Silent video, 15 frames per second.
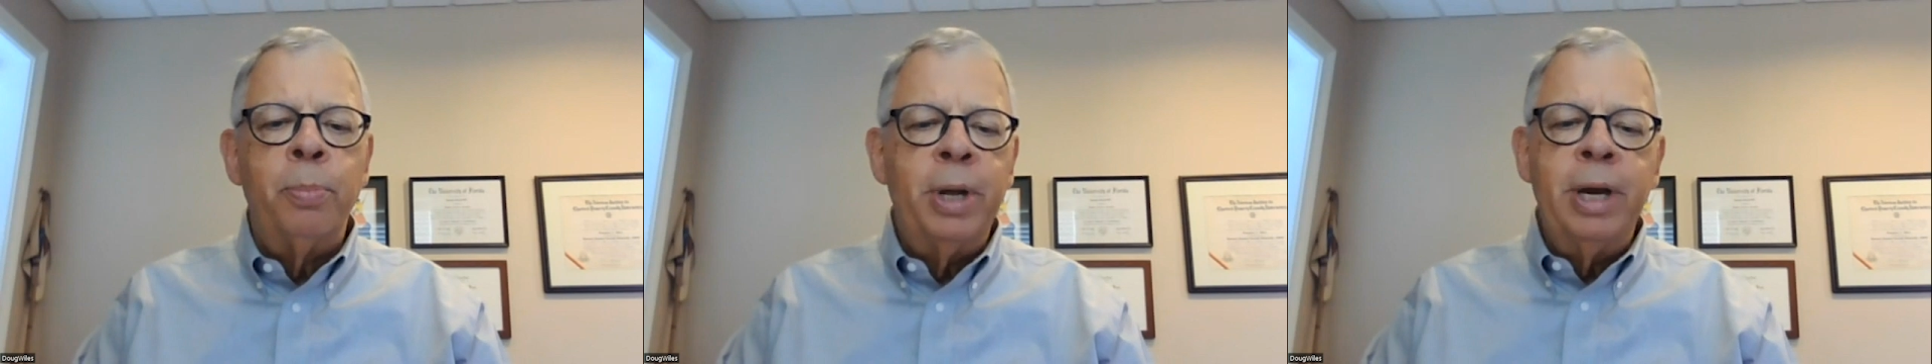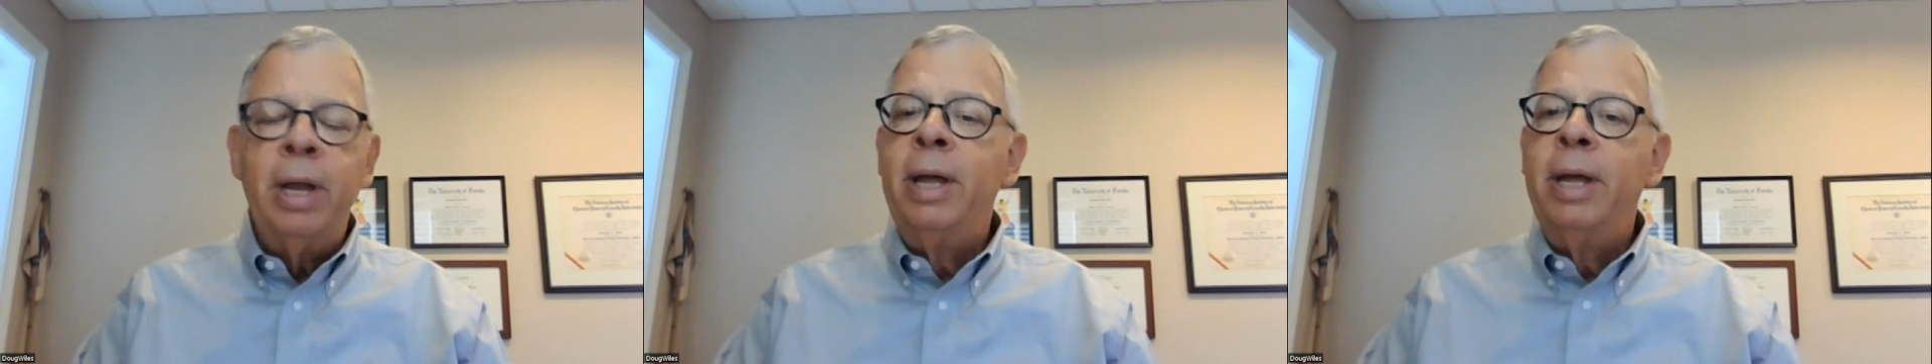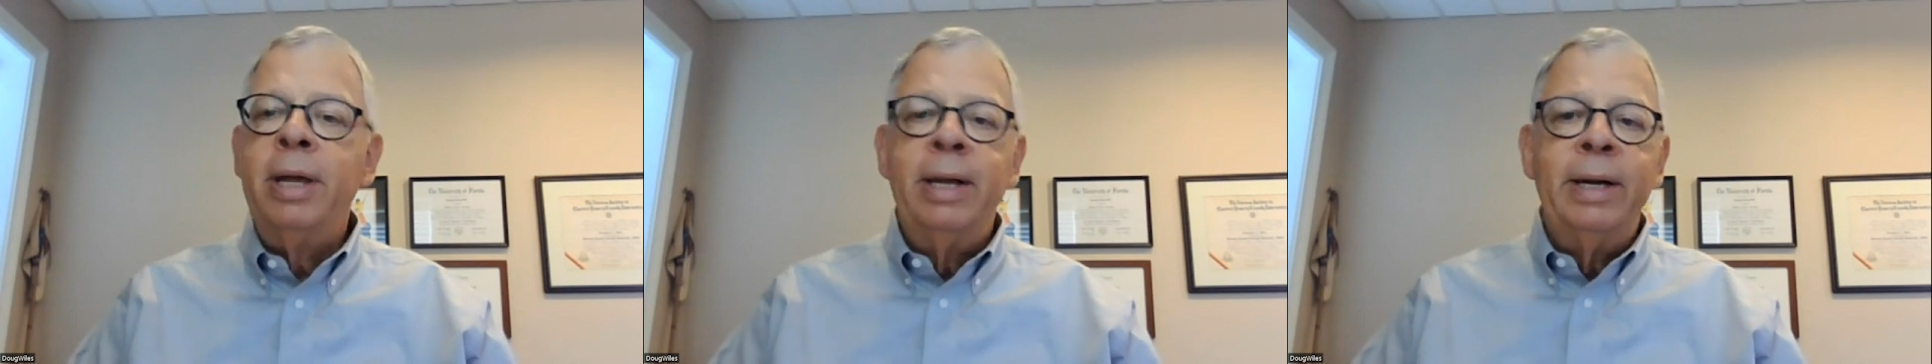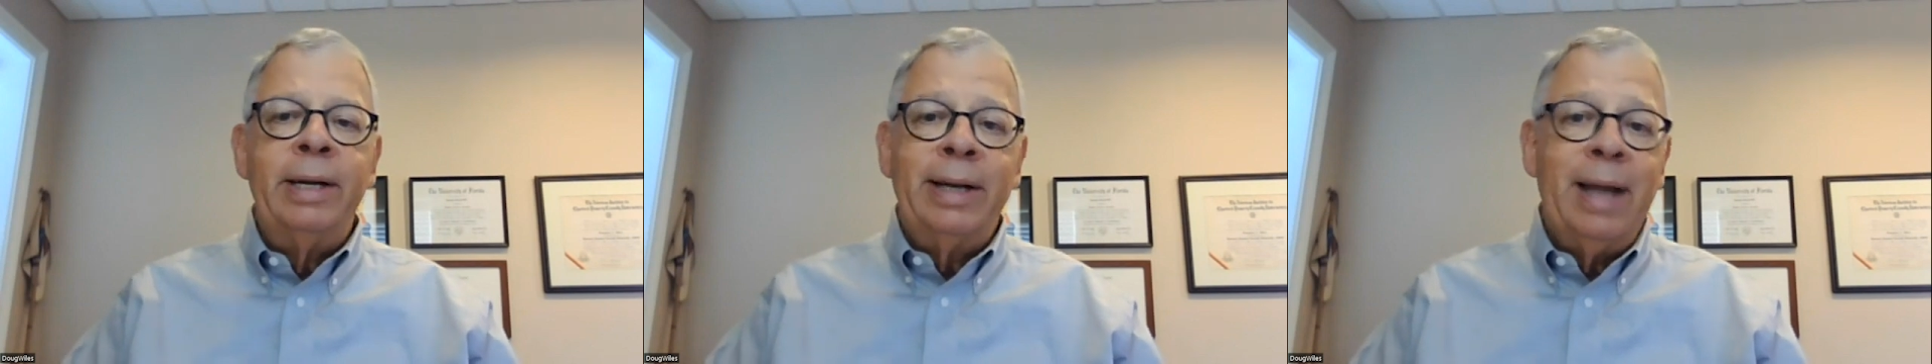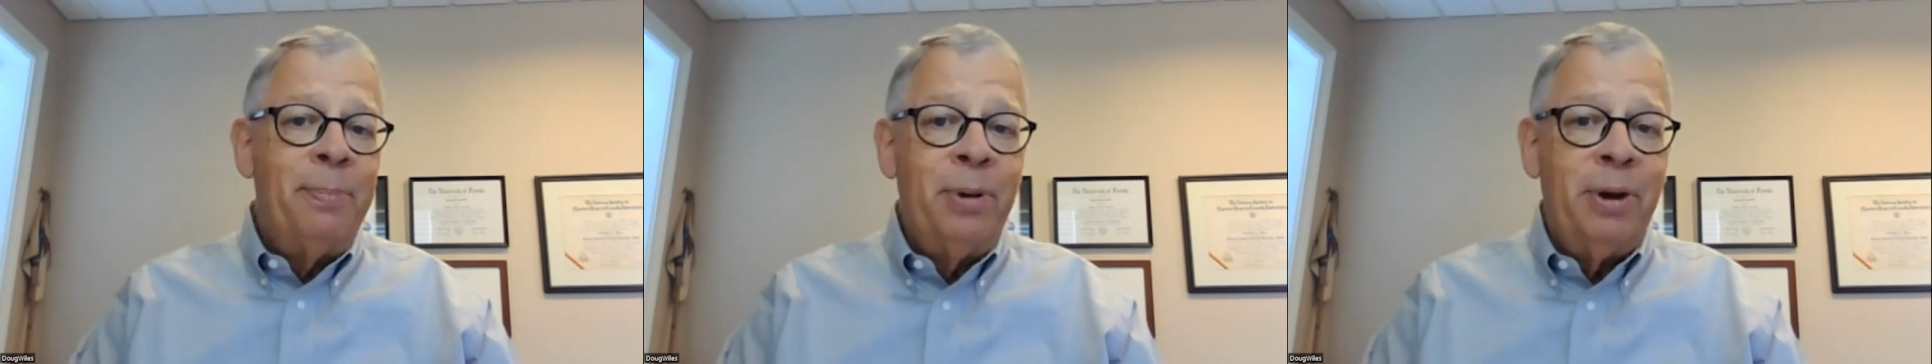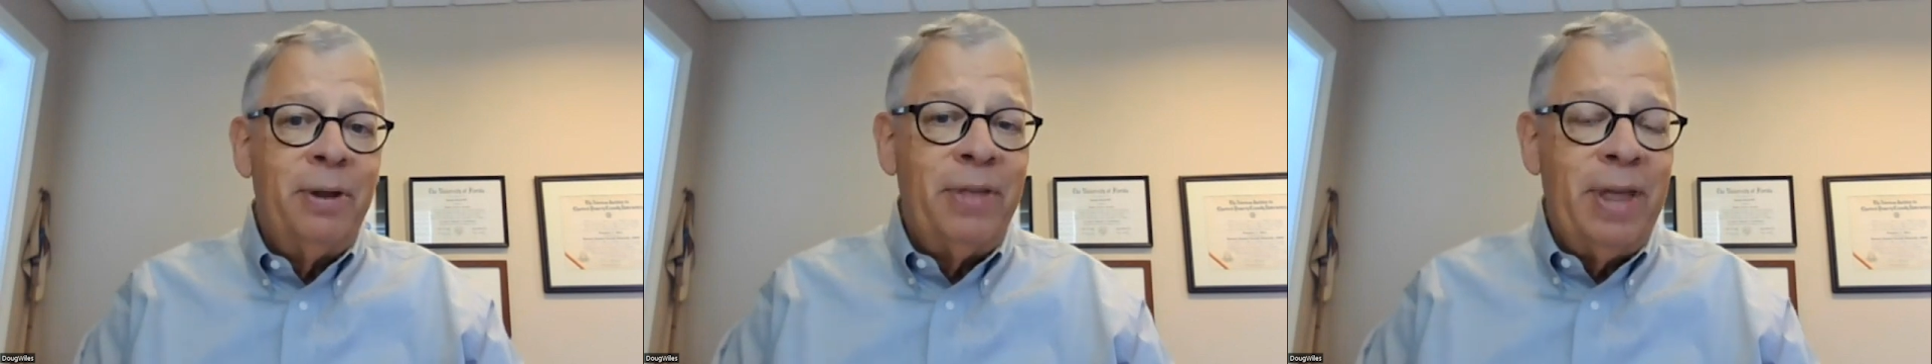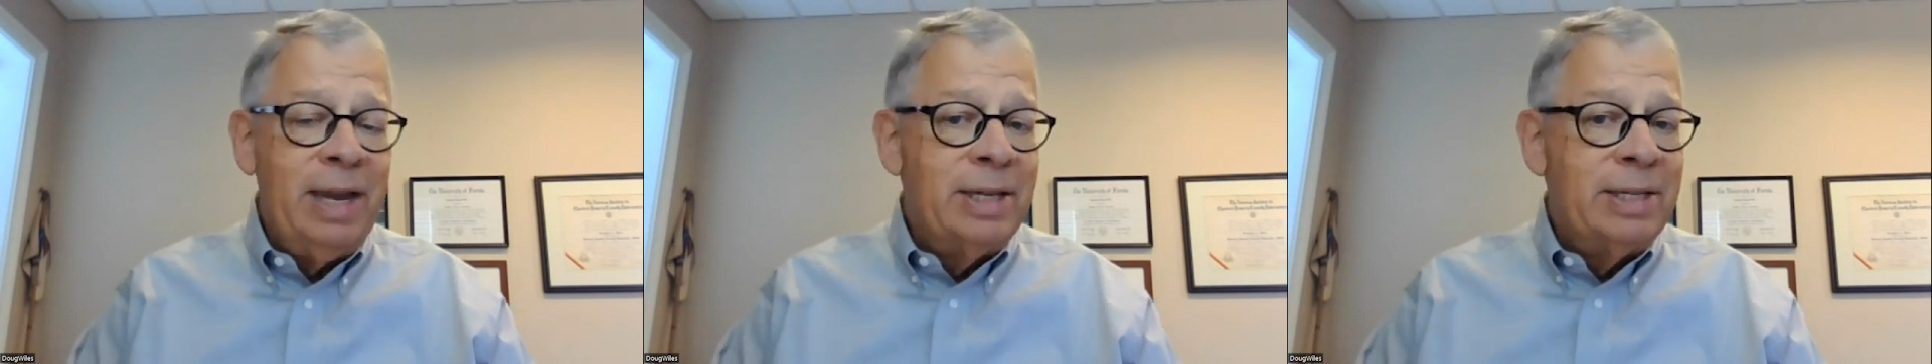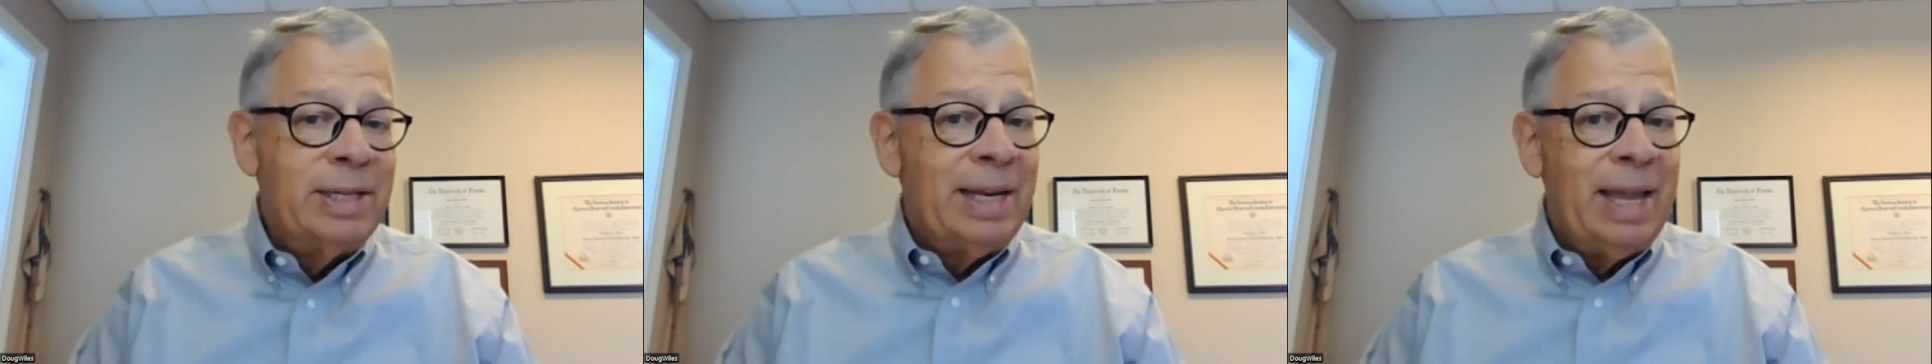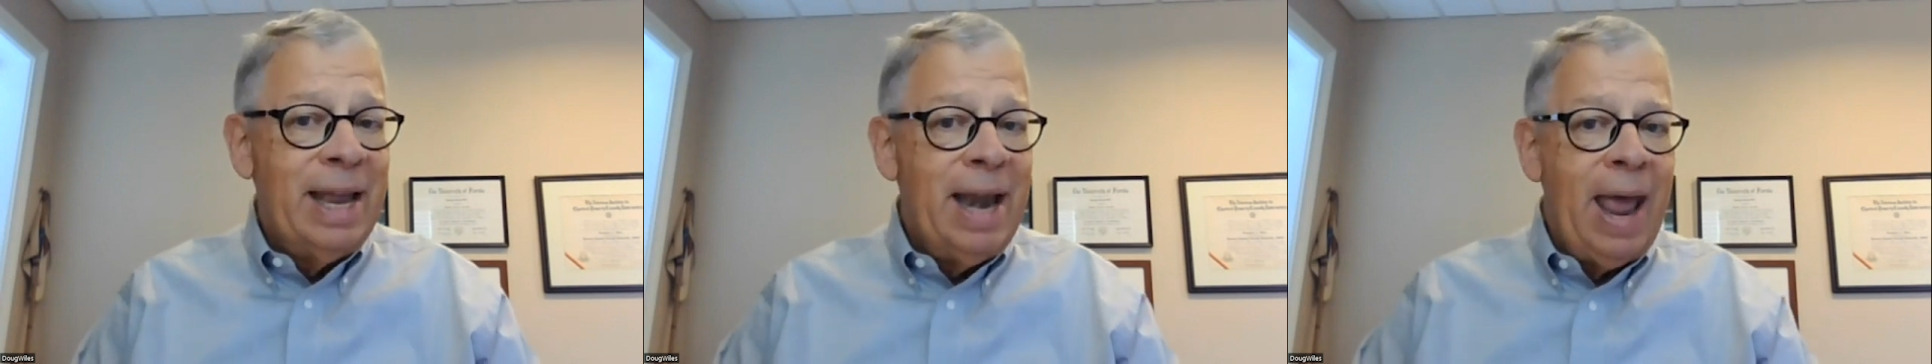But a couple of things that can